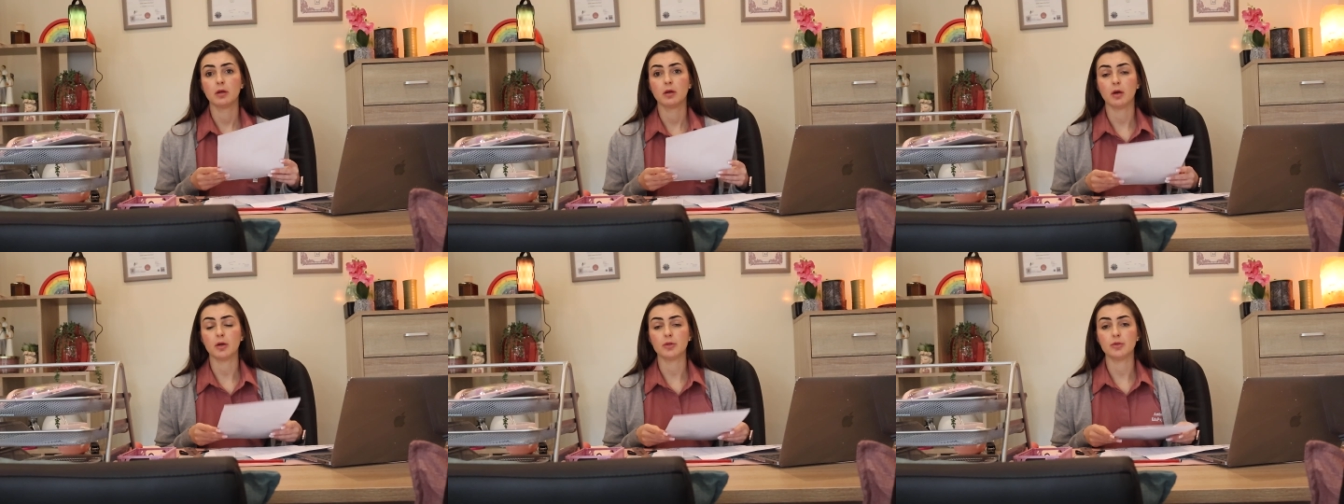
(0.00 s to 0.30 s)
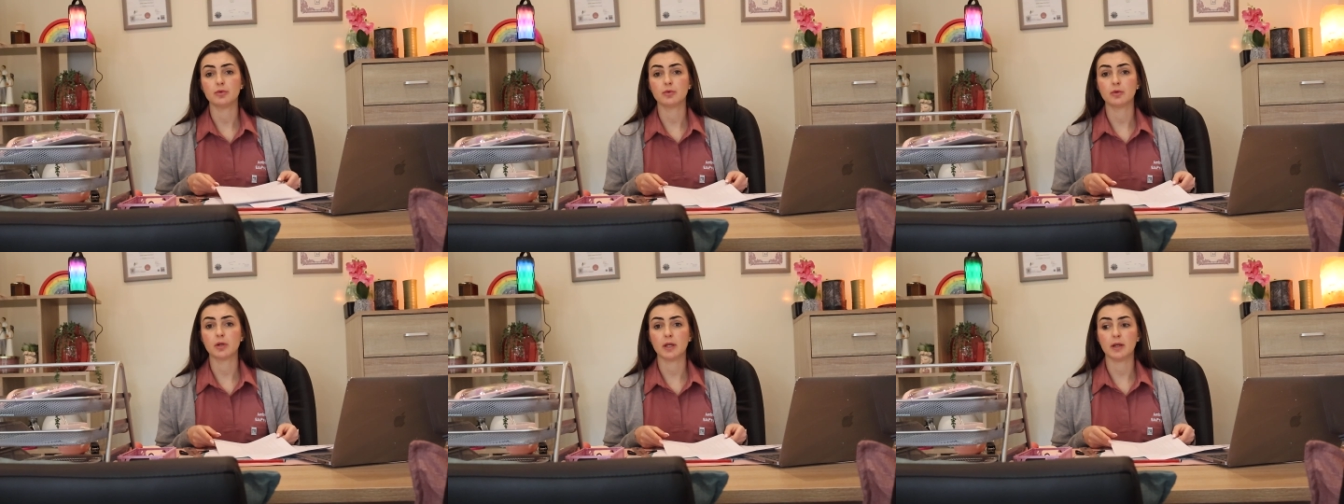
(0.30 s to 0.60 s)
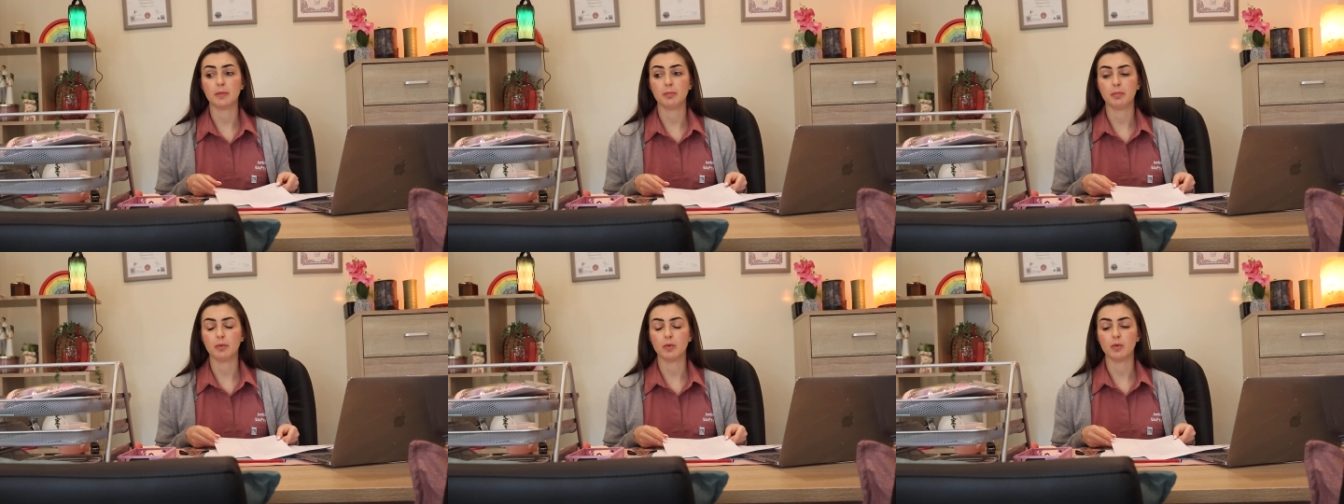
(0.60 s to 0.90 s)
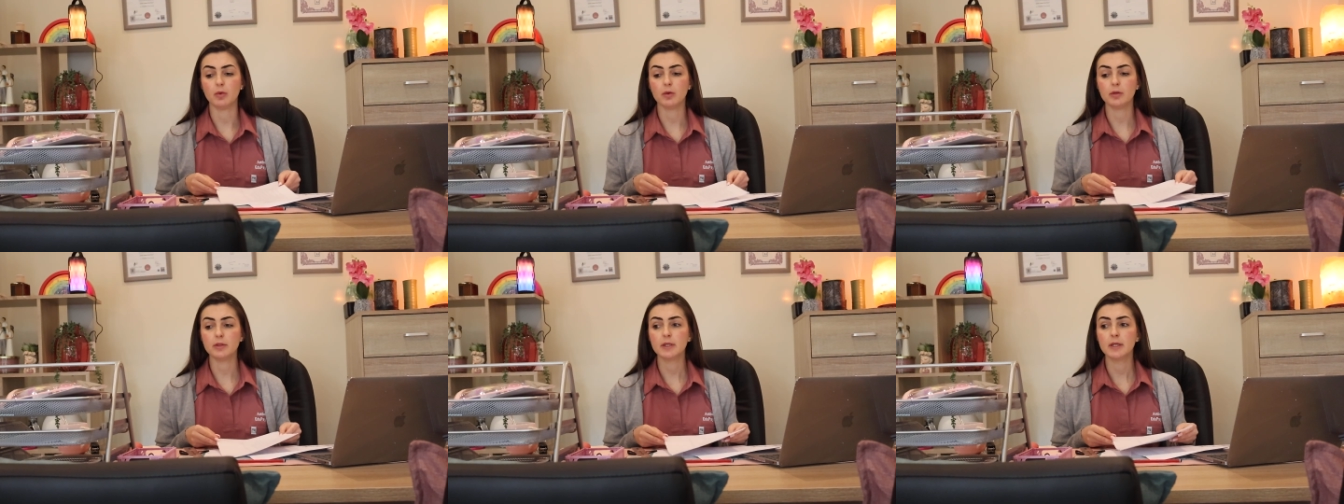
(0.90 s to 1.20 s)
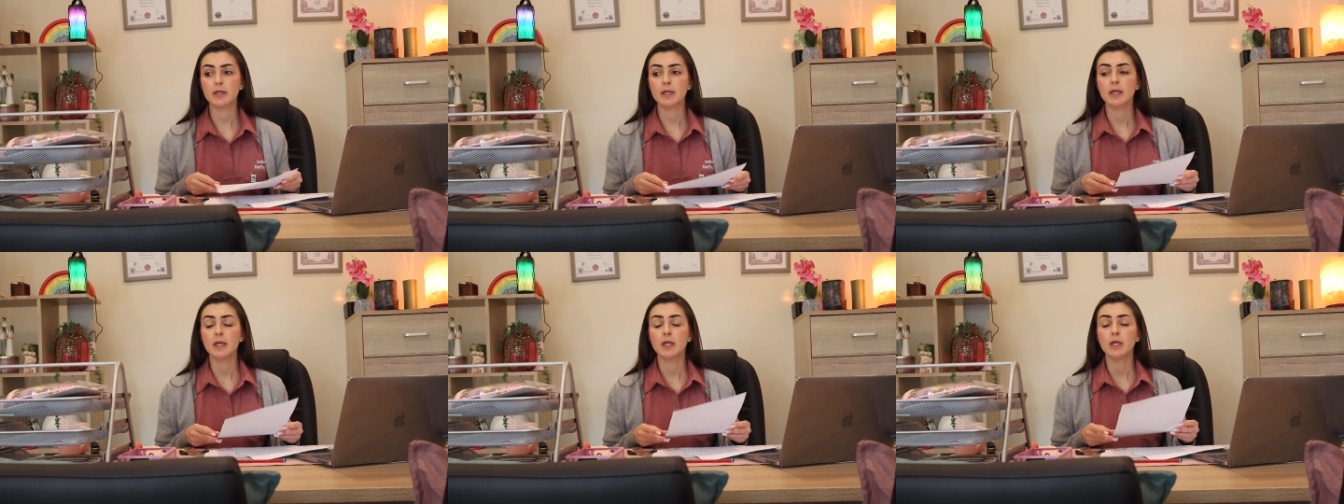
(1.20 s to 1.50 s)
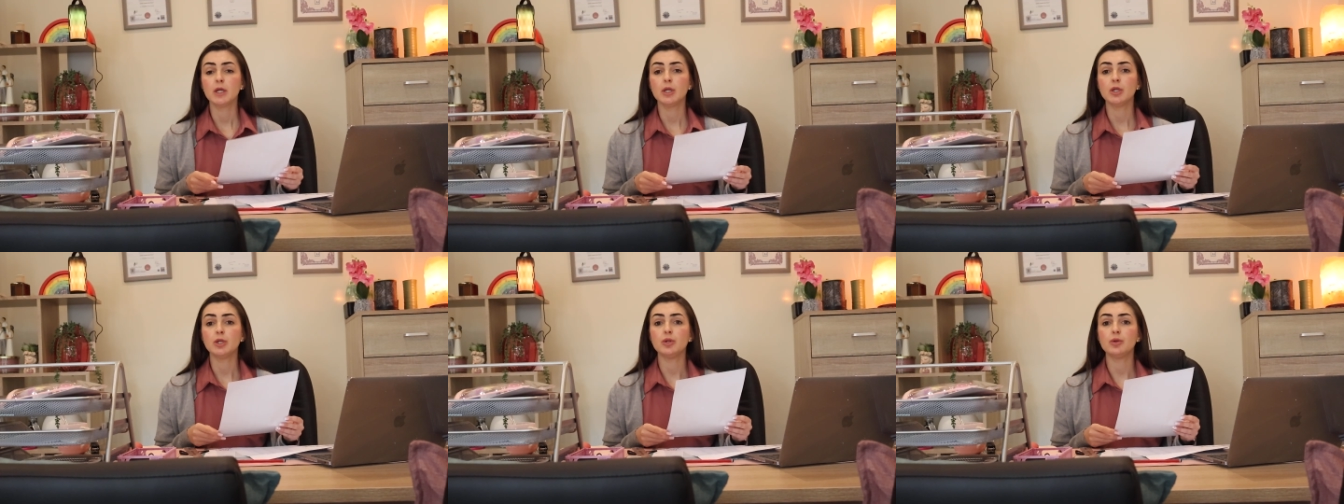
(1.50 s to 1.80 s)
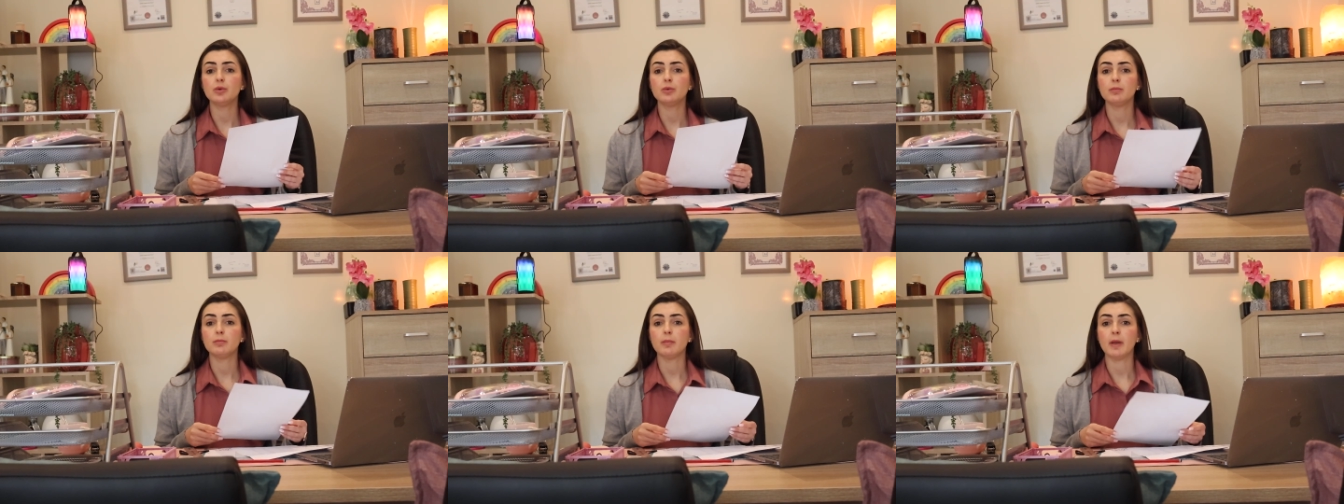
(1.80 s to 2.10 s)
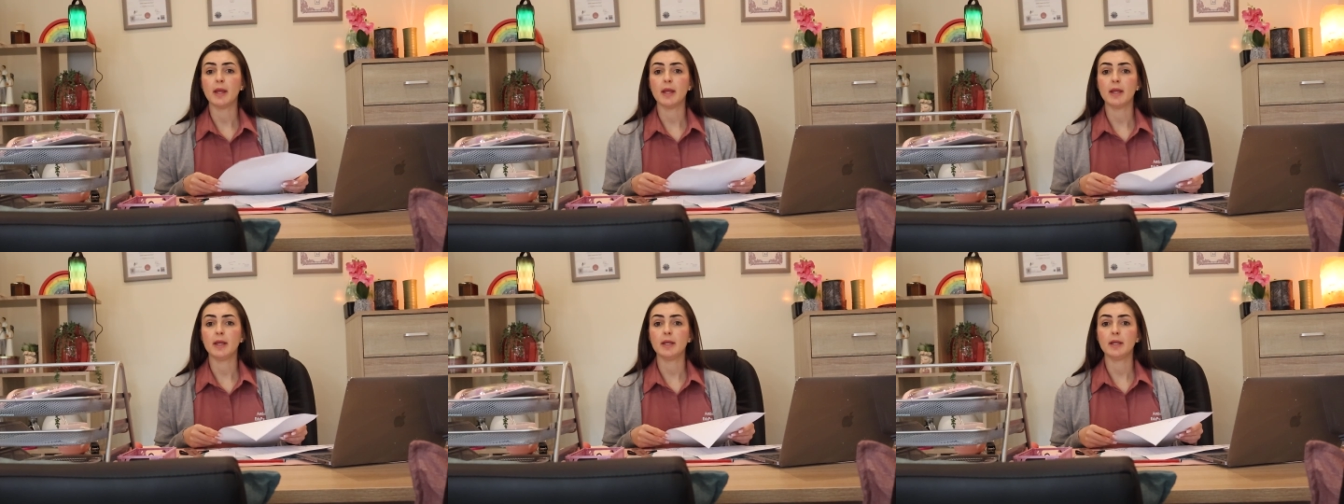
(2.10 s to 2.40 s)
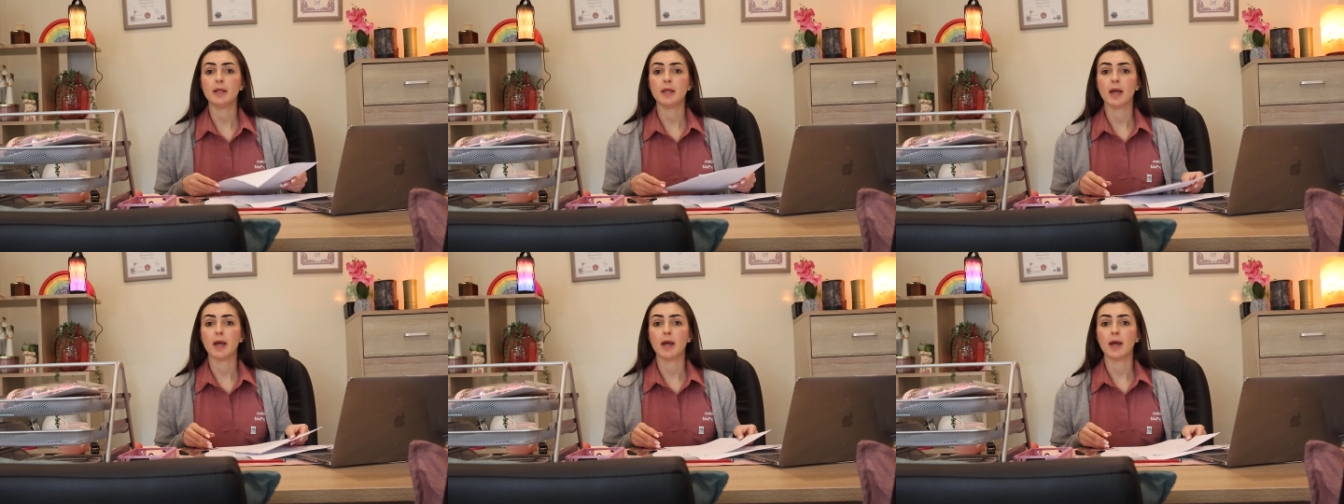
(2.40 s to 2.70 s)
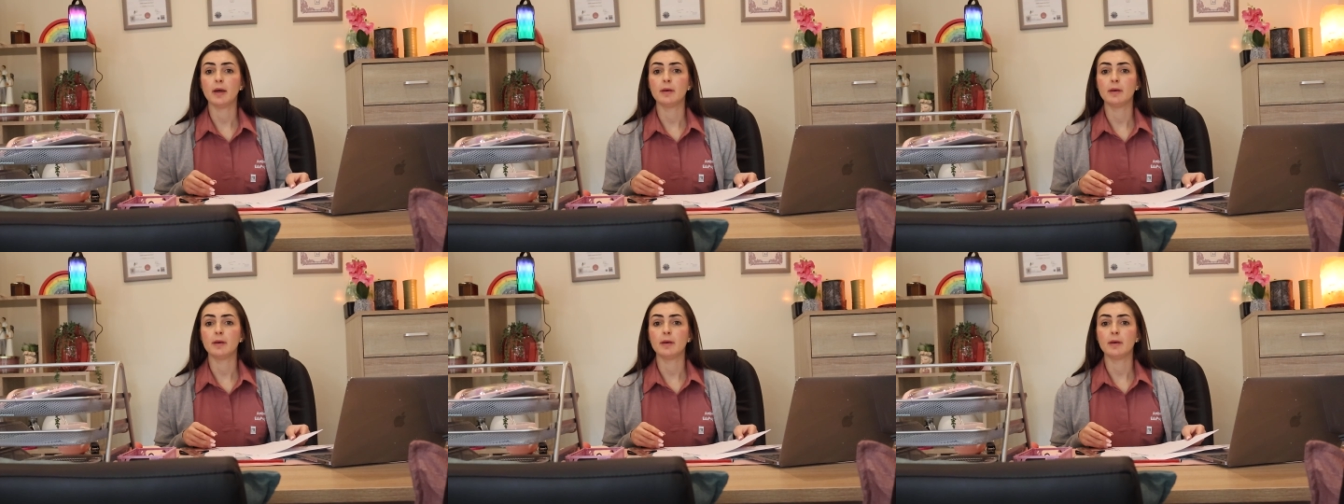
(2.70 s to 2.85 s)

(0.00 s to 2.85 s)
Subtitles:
on your clipboard, you may